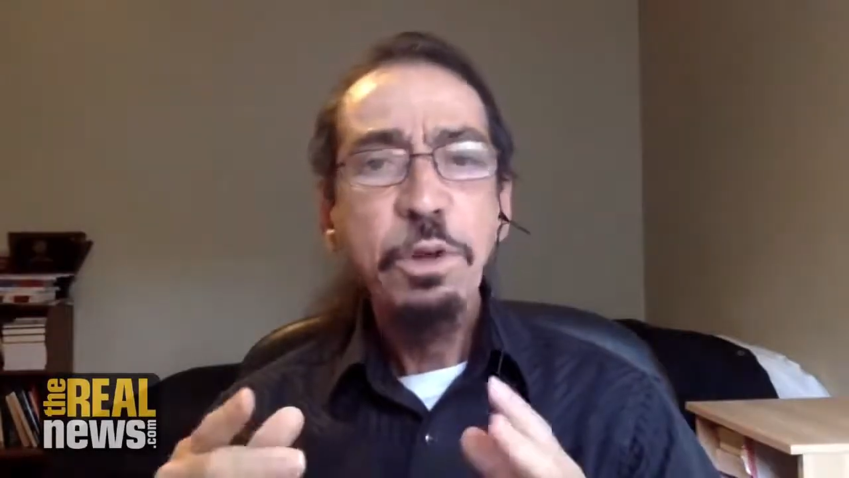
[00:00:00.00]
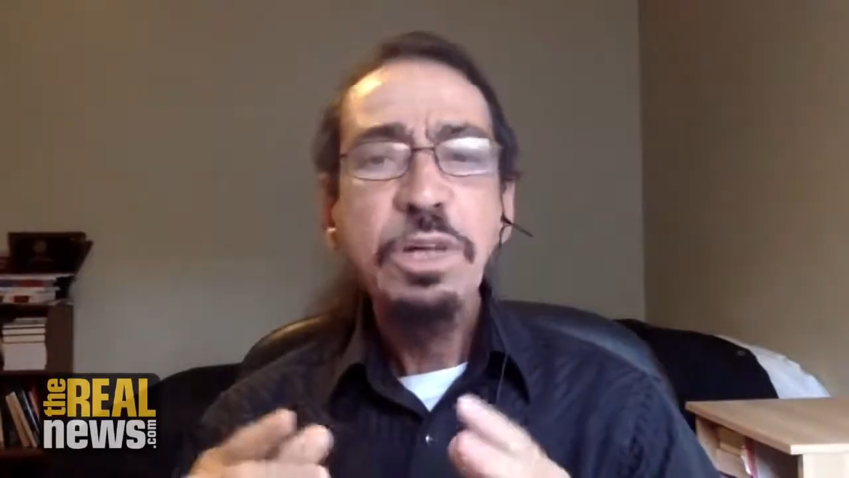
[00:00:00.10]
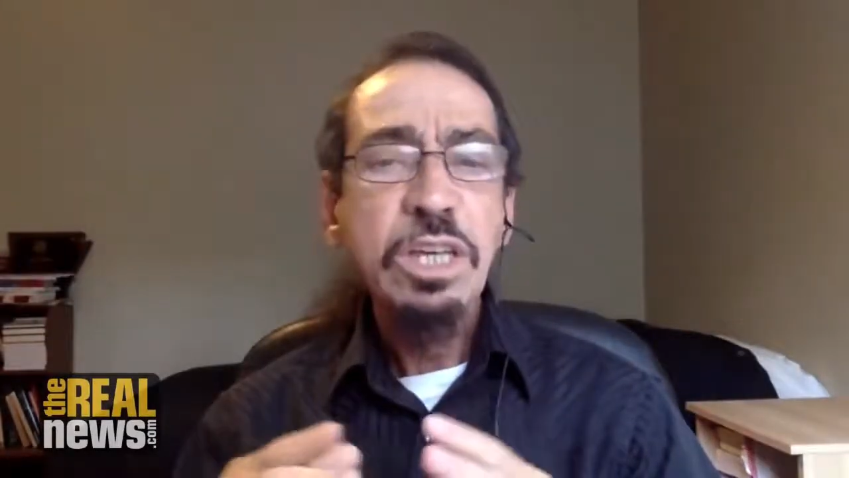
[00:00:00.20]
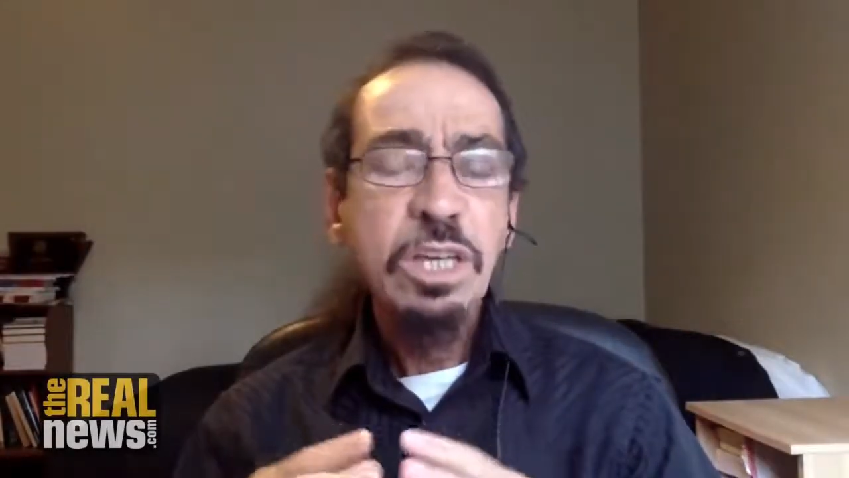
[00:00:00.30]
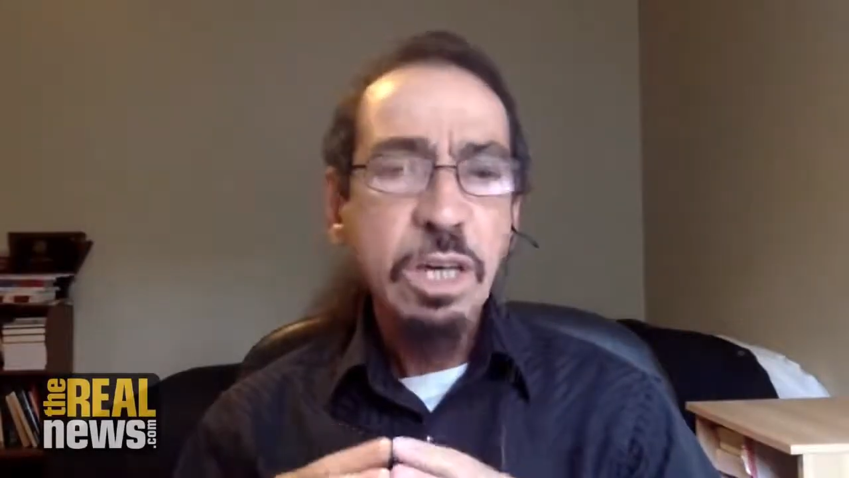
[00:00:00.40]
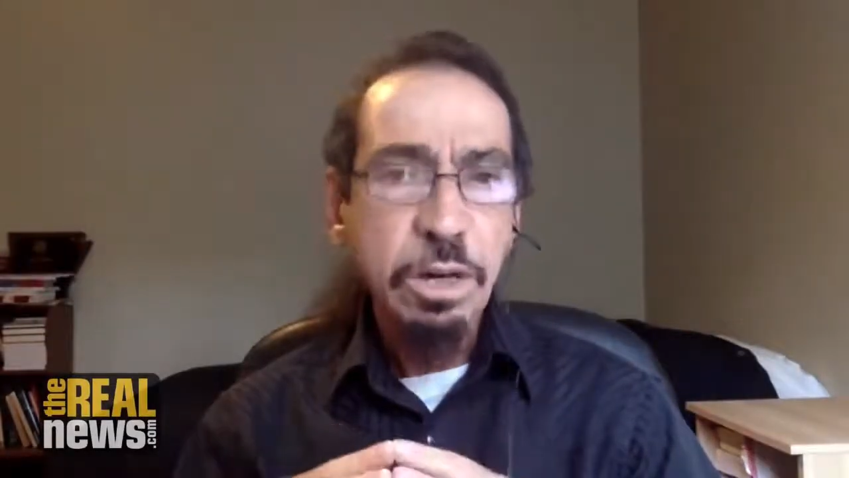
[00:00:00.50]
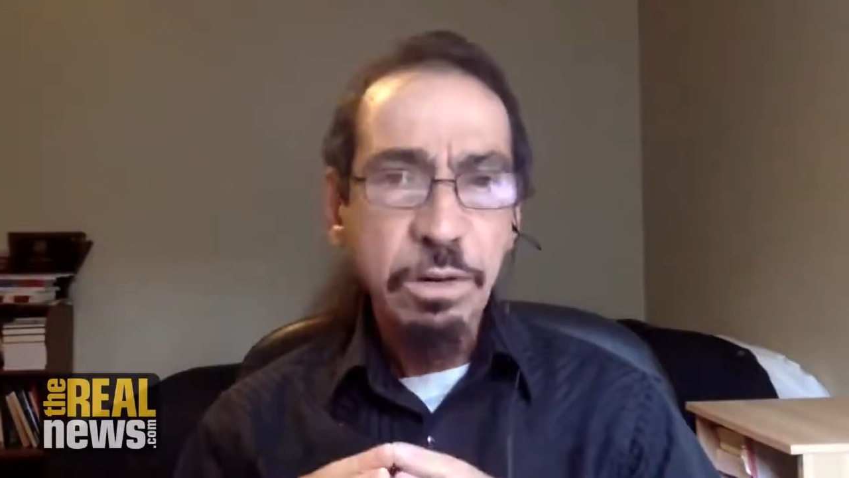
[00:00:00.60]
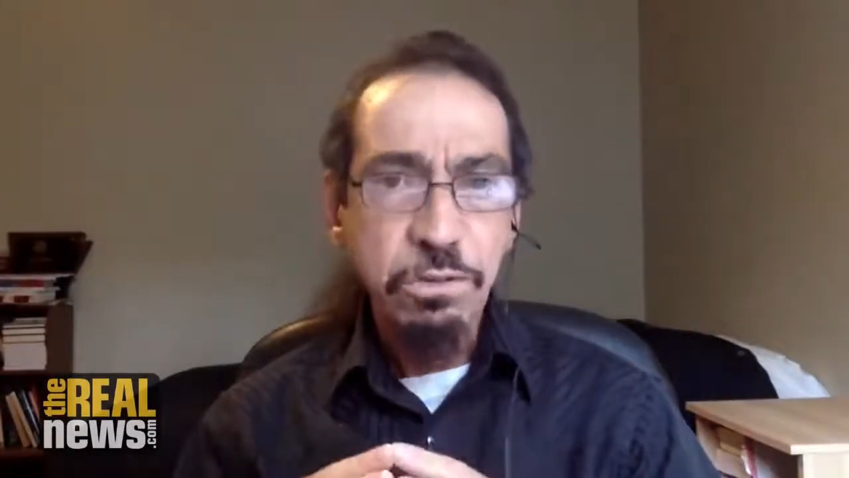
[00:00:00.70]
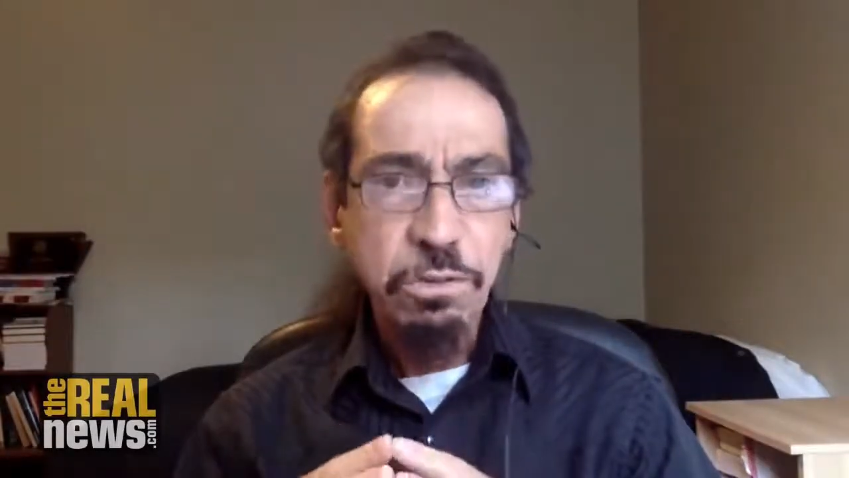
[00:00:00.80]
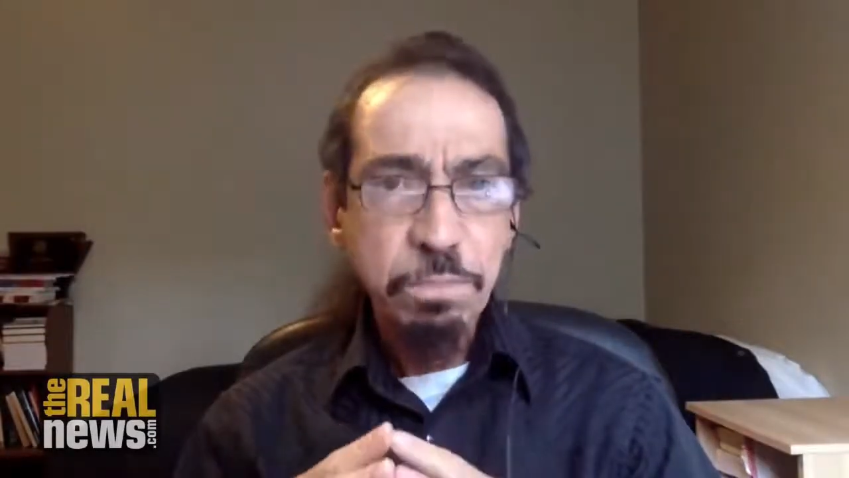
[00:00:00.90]
30
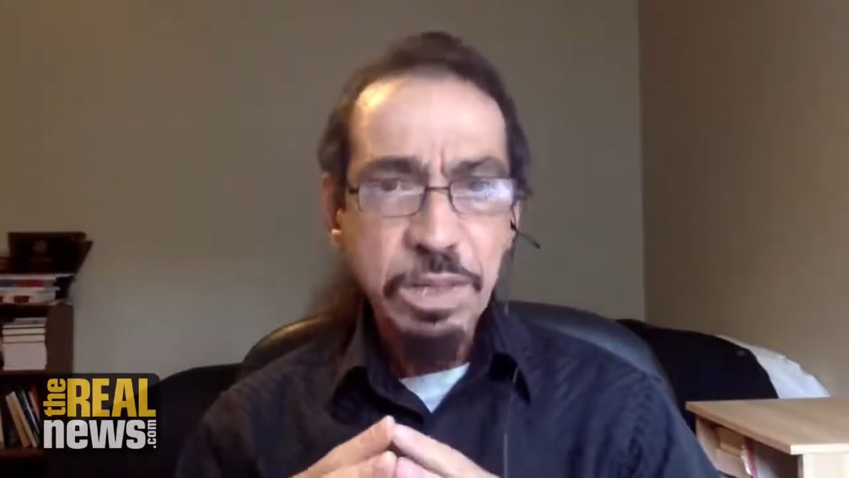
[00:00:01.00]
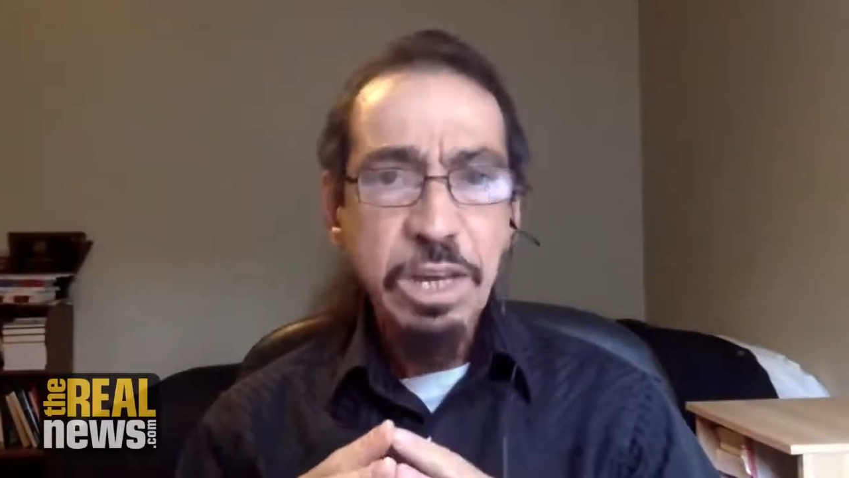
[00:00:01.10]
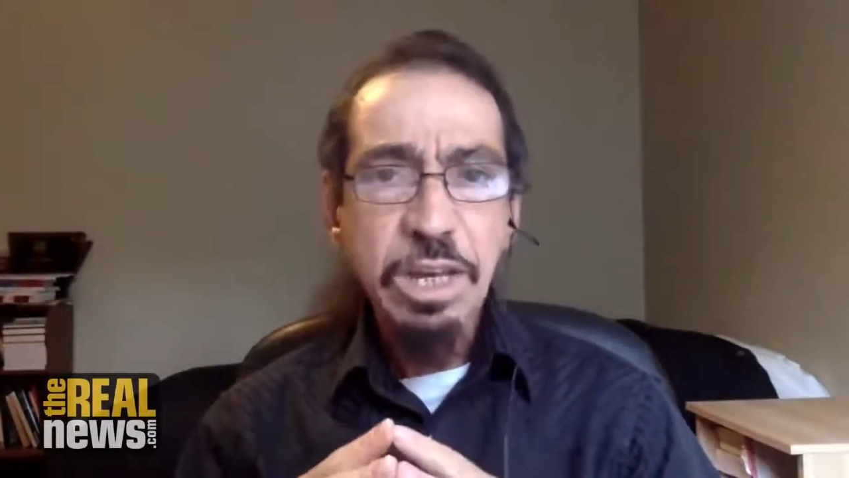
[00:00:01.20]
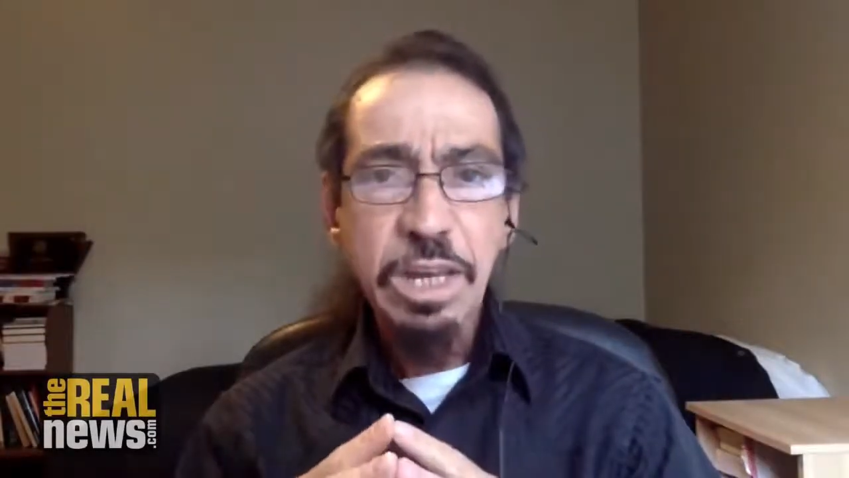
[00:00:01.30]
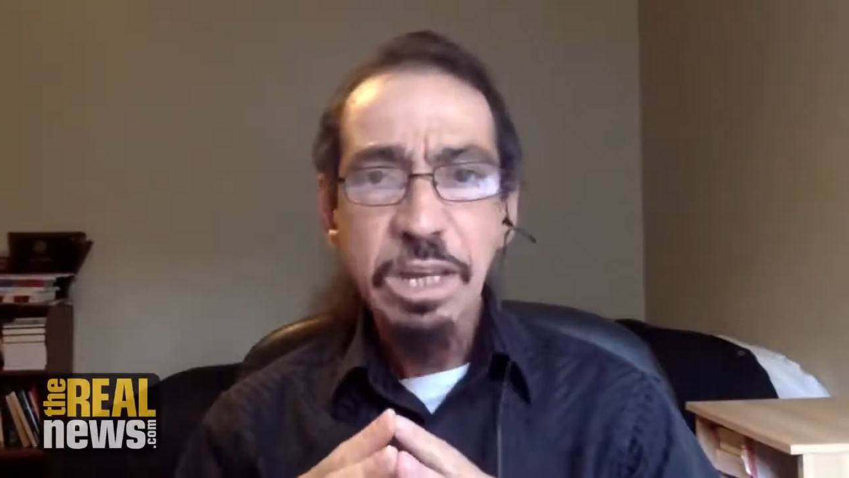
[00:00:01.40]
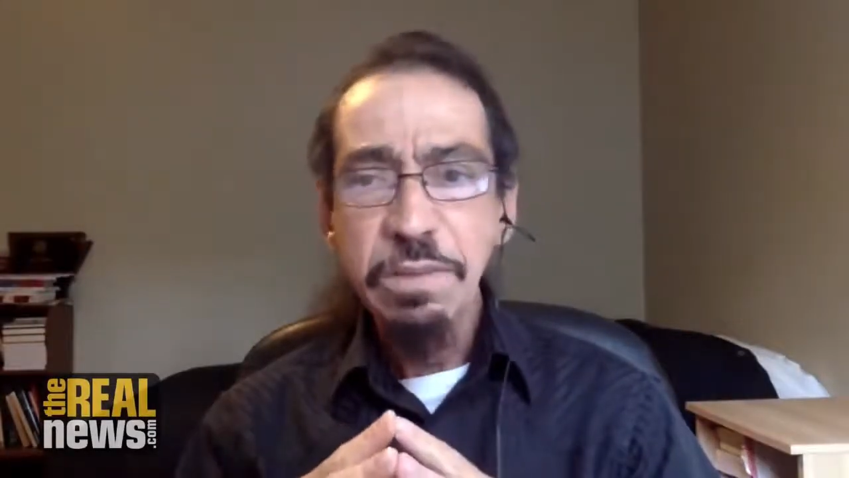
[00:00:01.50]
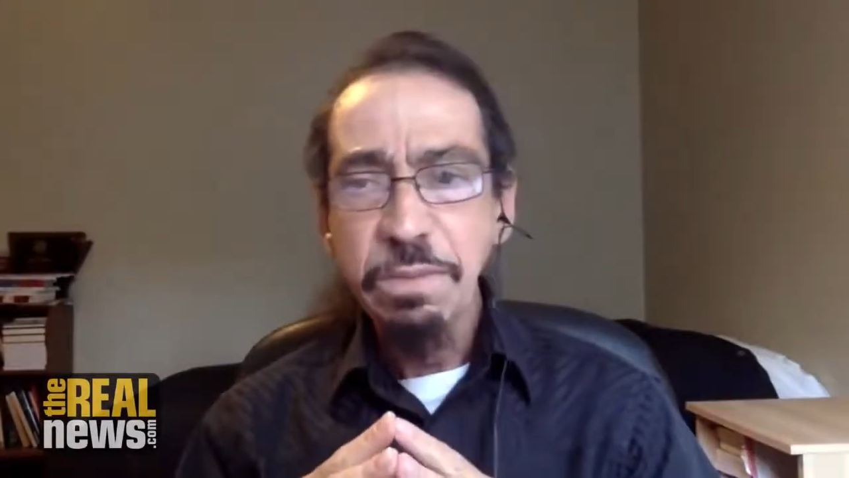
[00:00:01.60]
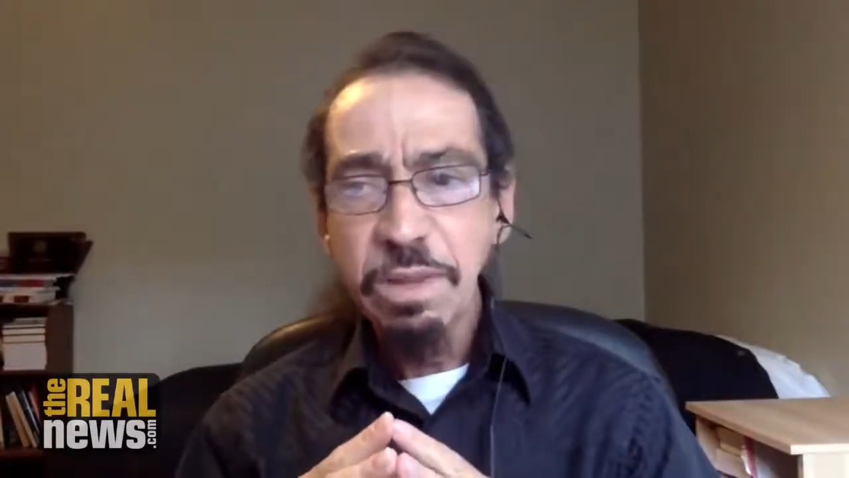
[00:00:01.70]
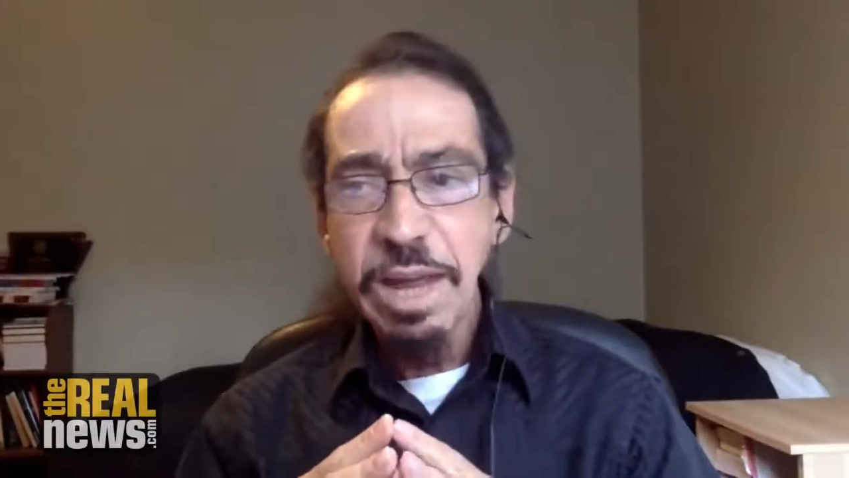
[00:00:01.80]
years, beginning in